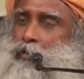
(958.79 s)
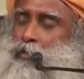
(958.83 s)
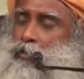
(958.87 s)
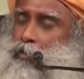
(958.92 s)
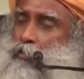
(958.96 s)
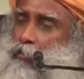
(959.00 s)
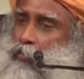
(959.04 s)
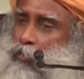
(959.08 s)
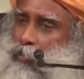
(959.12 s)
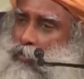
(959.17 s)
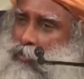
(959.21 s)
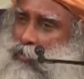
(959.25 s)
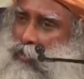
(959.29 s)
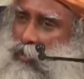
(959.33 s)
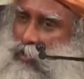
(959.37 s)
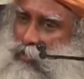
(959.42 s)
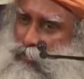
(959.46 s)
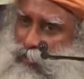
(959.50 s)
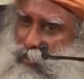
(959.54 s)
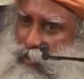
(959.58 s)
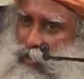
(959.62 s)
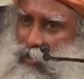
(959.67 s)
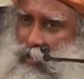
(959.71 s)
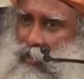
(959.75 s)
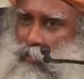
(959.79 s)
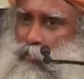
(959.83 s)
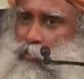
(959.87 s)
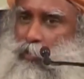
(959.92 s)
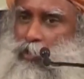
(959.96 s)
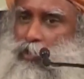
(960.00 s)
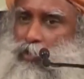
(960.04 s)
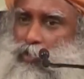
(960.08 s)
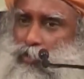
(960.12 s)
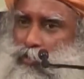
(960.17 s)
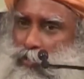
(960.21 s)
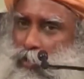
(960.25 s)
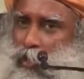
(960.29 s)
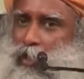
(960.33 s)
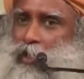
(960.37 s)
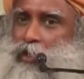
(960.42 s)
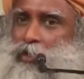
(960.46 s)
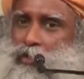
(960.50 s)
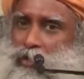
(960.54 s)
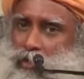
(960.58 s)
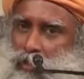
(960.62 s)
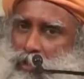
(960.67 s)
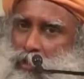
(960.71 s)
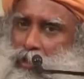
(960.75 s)
The bull said, "Really, please try
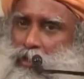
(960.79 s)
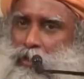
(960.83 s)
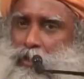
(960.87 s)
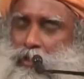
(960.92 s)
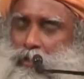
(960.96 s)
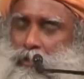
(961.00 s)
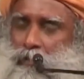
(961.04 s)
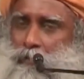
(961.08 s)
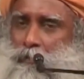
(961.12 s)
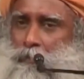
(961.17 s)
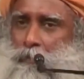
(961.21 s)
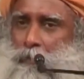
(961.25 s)
and see.